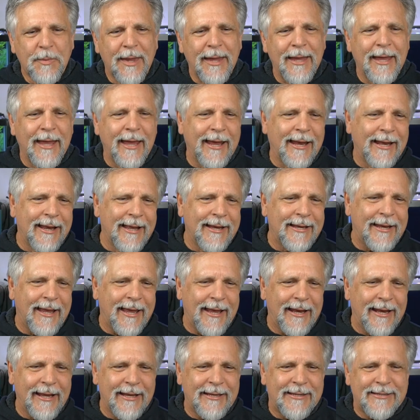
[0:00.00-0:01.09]
Elite
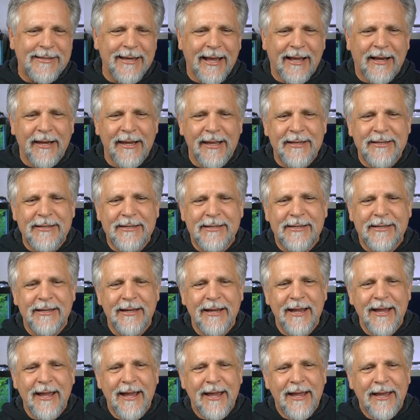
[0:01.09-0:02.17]
Elite Cichlids,
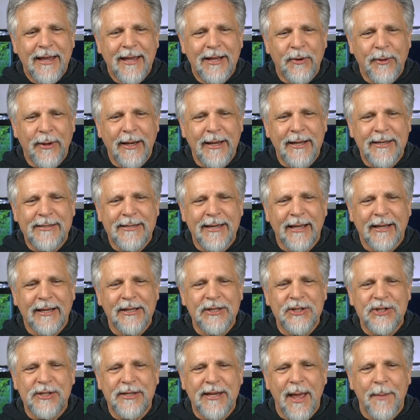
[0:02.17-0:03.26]
you know, Elite
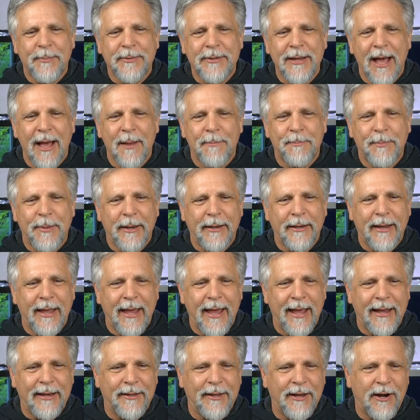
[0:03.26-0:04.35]
Cichlids stepped up, and
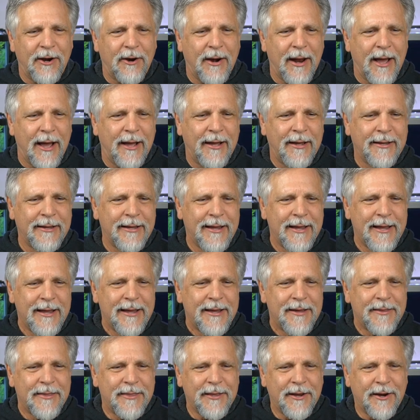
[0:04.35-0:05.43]
and they're uh,
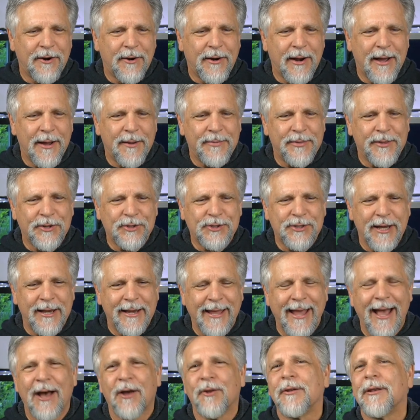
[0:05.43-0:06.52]
they're uh, they're
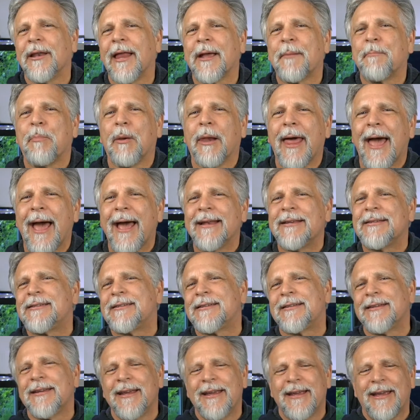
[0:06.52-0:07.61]
sending out like
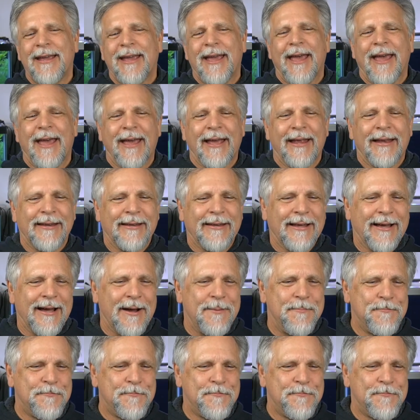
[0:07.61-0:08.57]
plants and uh,